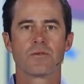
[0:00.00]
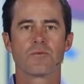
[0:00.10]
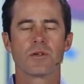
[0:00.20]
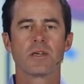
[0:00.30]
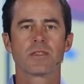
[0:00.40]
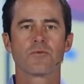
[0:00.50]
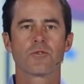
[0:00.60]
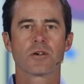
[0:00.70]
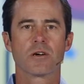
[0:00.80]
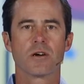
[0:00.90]
When you get the
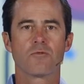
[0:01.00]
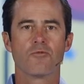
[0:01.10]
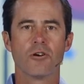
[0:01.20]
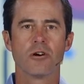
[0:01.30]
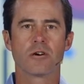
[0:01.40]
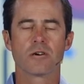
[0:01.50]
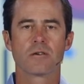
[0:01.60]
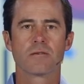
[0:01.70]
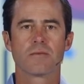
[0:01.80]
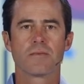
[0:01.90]
Word of God wrong,
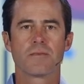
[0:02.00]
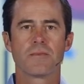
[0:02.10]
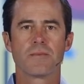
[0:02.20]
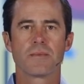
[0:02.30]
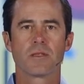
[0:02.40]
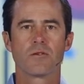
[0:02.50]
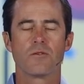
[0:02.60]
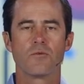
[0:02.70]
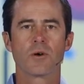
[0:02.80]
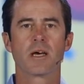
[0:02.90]

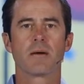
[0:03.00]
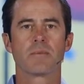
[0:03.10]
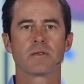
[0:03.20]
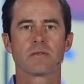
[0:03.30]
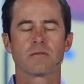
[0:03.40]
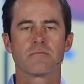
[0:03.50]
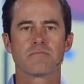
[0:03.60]
what happens?